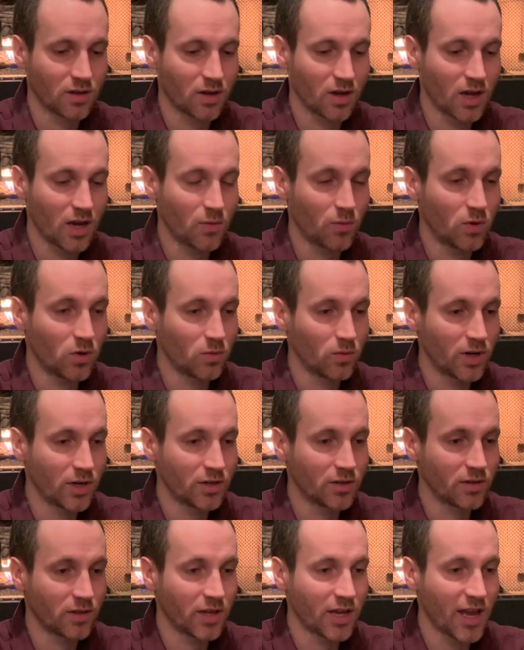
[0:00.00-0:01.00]
I will
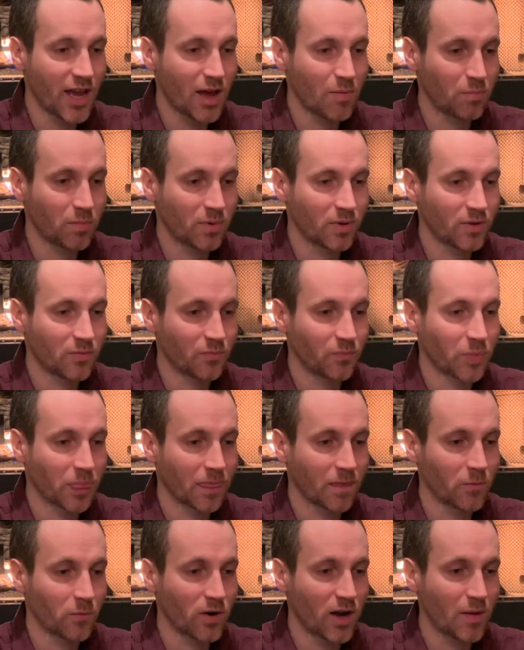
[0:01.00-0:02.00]
render the app,
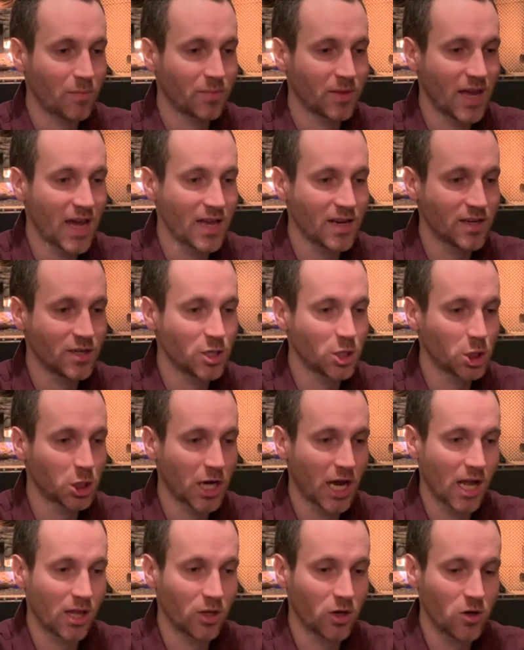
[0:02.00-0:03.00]
wrap that in
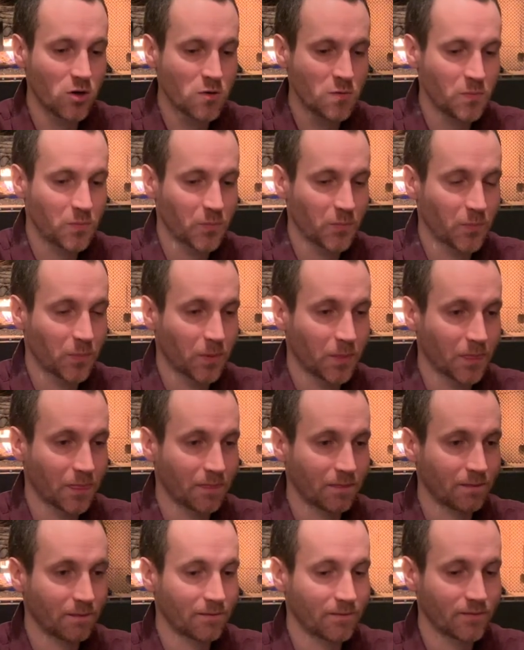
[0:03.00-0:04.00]
shallow.
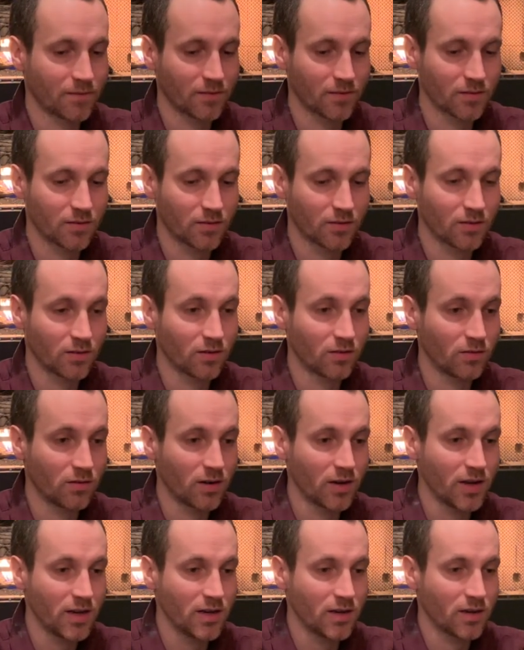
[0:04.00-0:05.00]
All
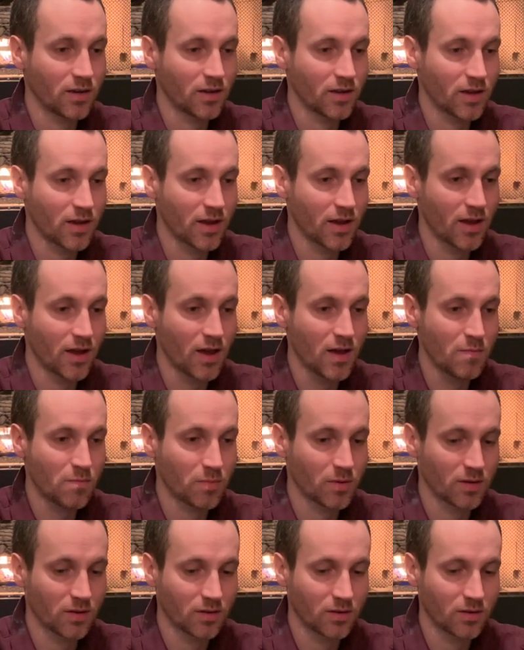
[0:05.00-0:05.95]
right, app.